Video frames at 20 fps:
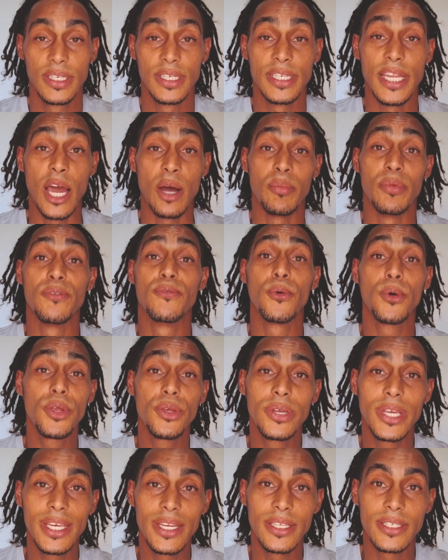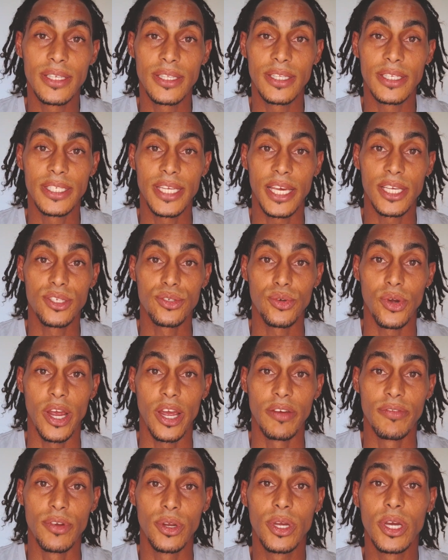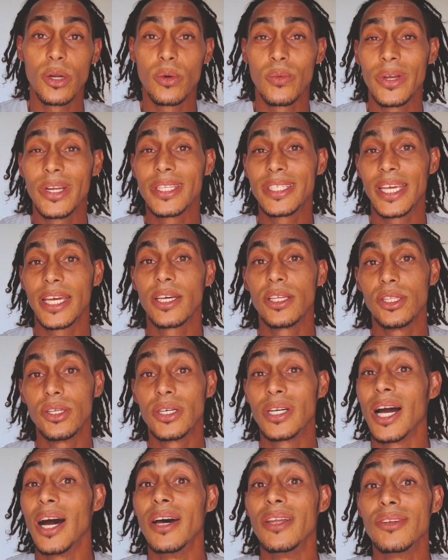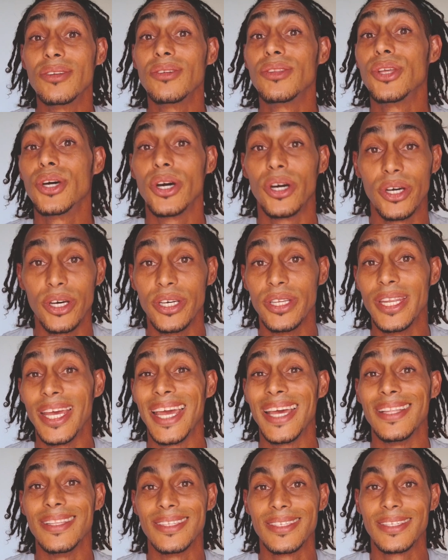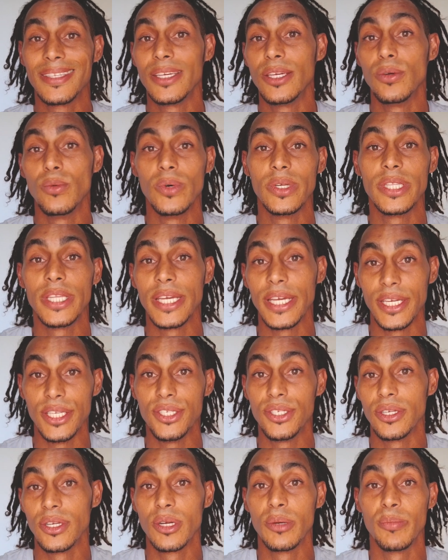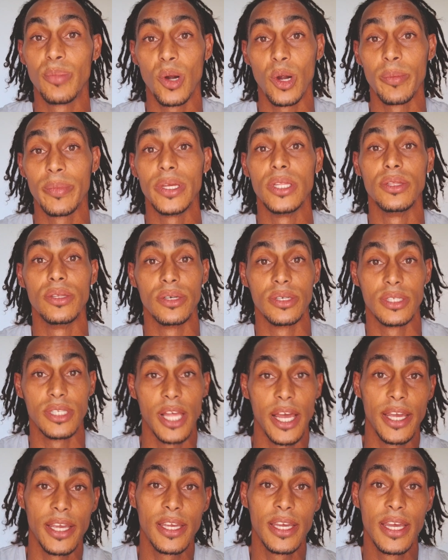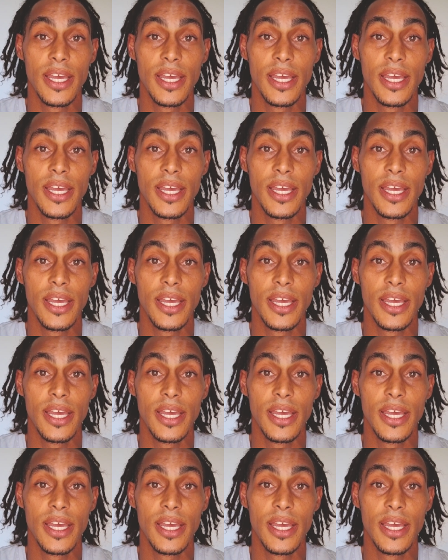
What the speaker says: Now, before you get into the test drive, you're going to want to take a look under the hood and see what the engine compartment looks like.